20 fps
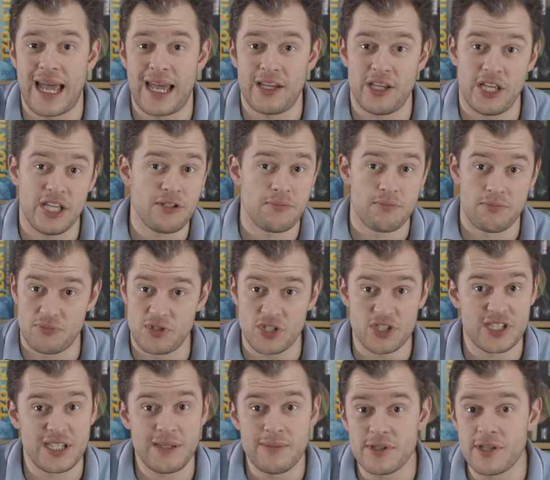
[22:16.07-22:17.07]
It just
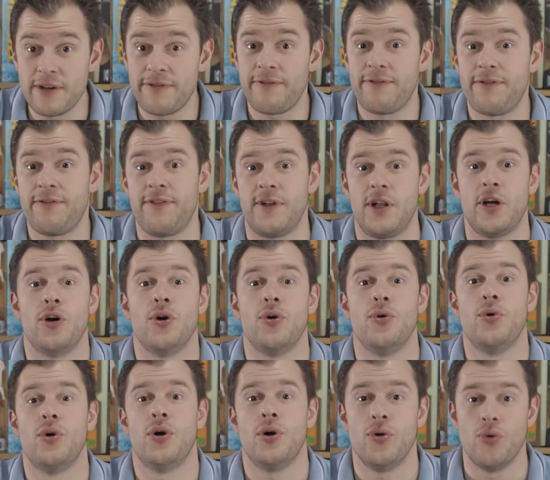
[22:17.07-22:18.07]
seems to
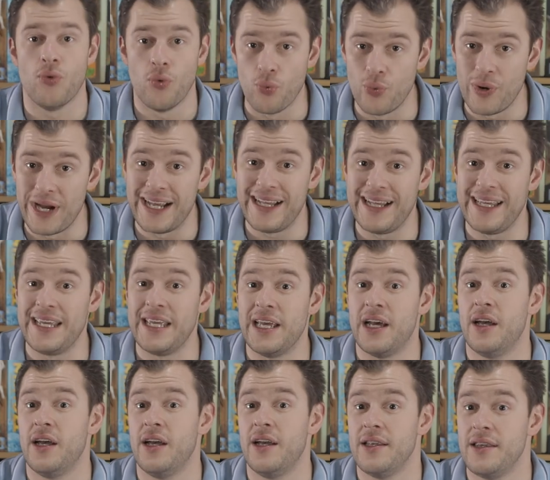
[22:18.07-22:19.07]
flow really
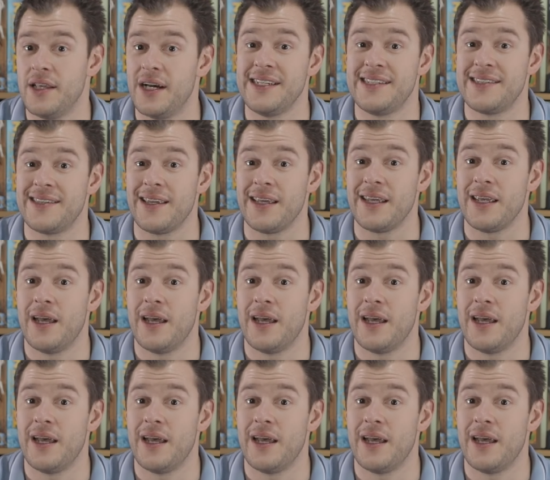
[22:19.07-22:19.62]
nicely.